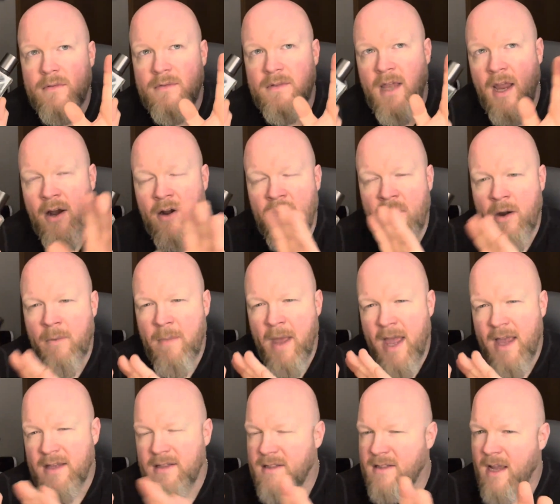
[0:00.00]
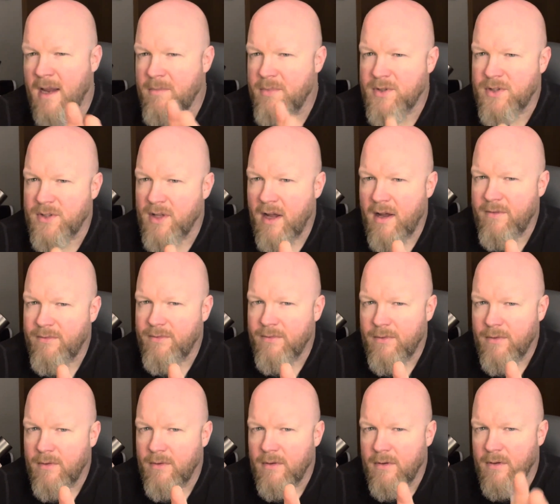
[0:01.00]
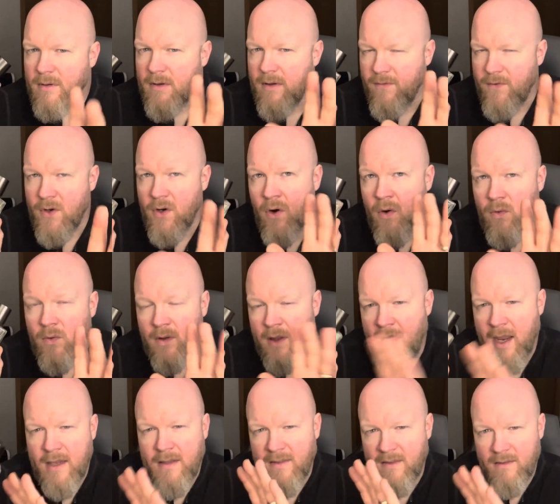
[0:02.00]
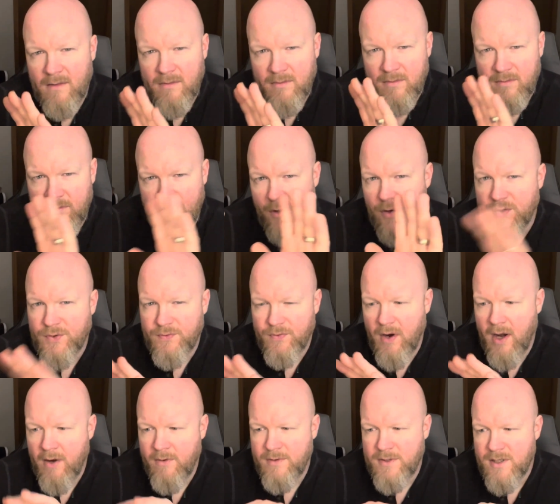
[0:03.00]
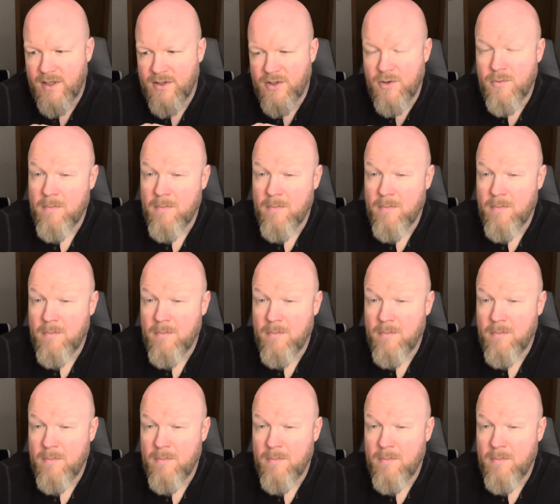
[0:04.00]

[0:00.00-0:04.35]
Terre d'Hermes type of stuff, if you don't like those fragrances, you